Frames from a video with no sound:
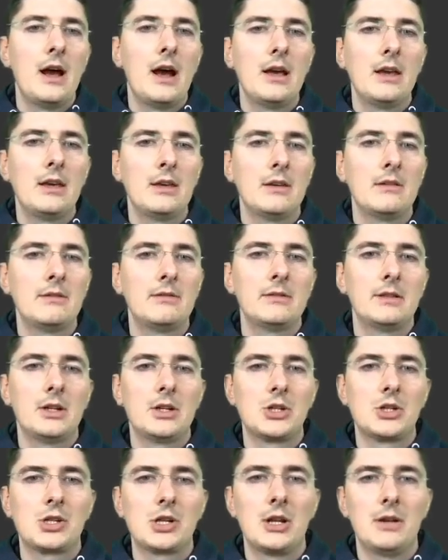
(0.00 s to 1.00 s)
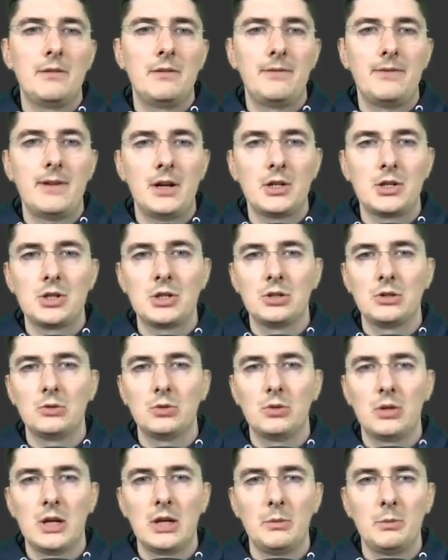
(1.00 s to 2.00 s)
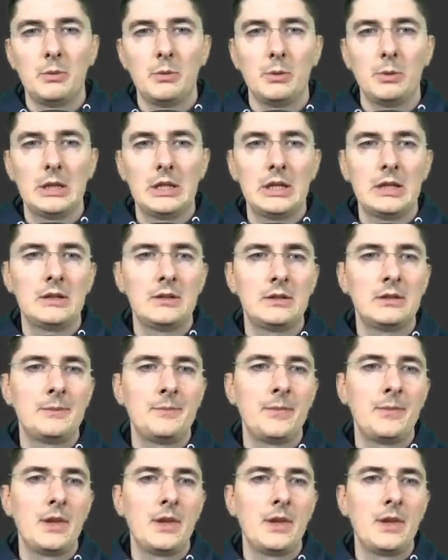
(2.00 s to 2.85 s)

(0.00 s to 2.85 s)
I have a shell function to help me with that.